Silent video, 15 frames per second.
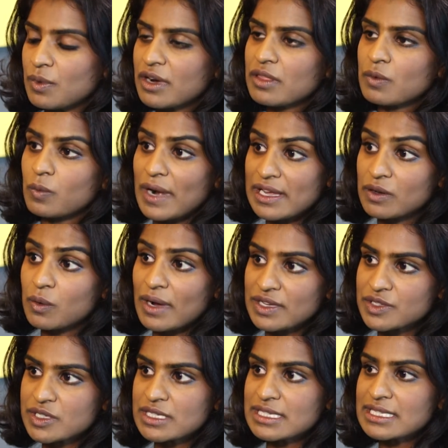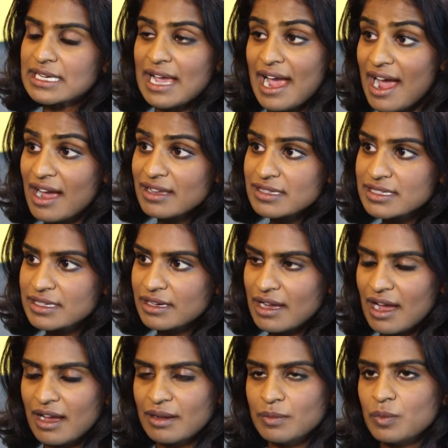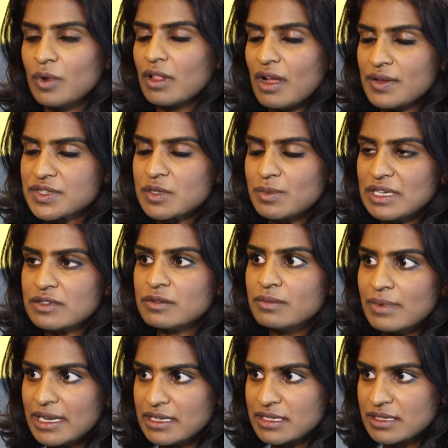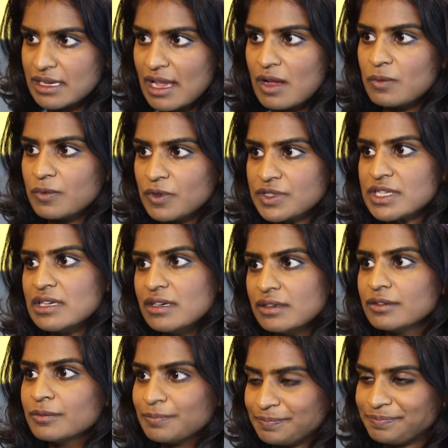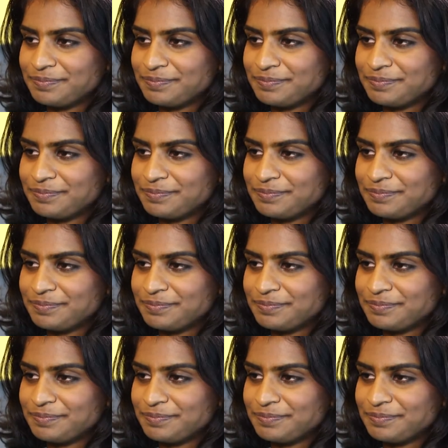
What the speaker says: what are the right questions to ask will also be tremendously helpful to you.